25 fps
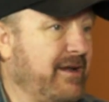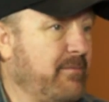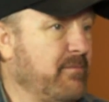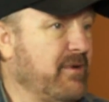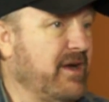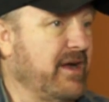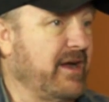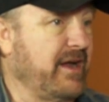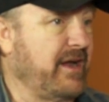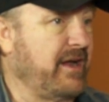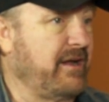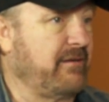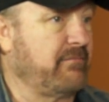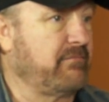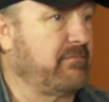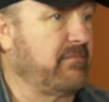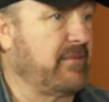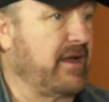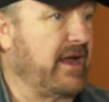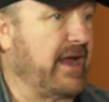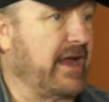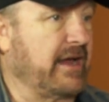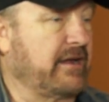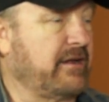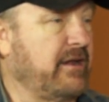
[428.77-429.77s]
in my
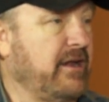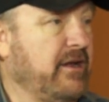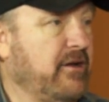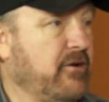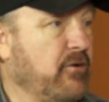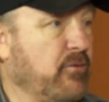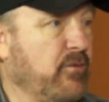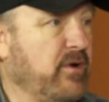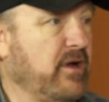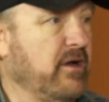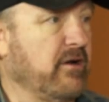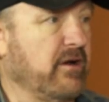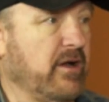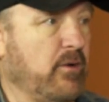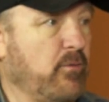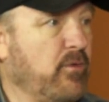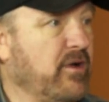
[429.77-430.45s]
acting career.